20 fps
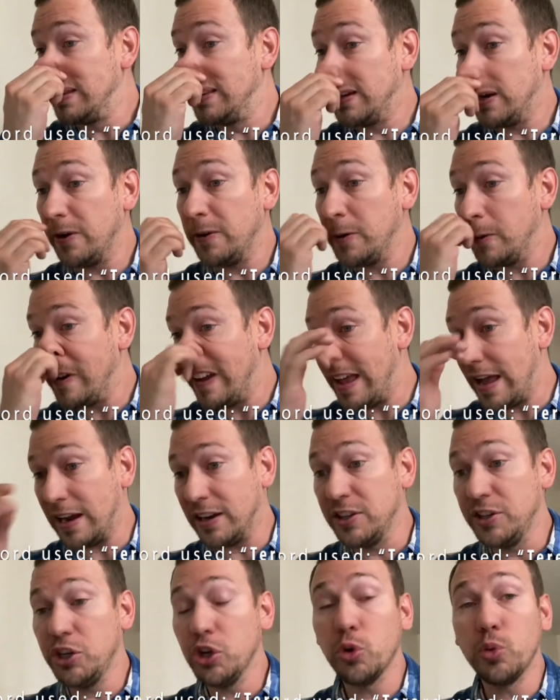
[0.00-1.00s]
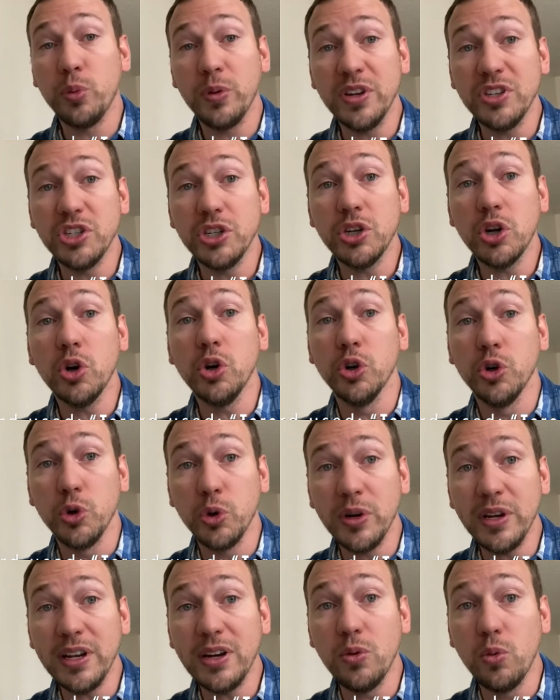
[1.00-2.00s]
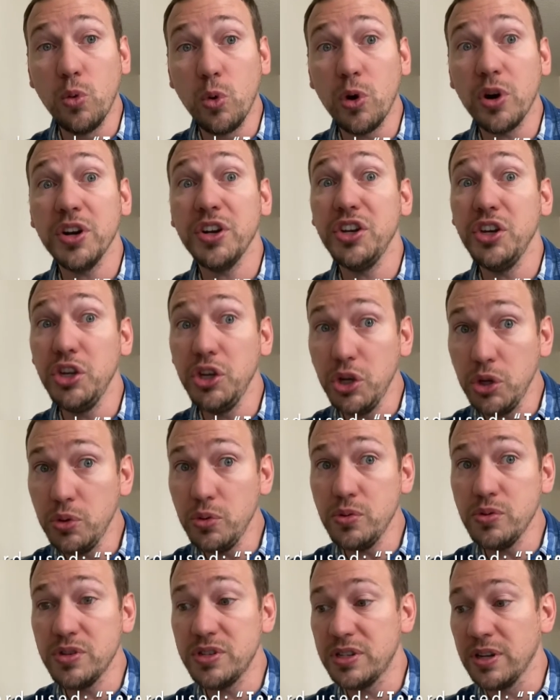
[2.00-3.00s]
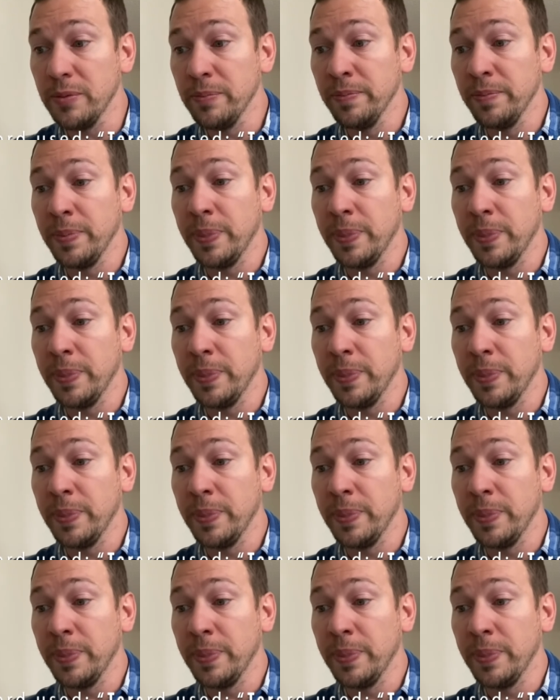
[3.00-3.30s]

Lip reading: Tereo Ek, the original Greek word used,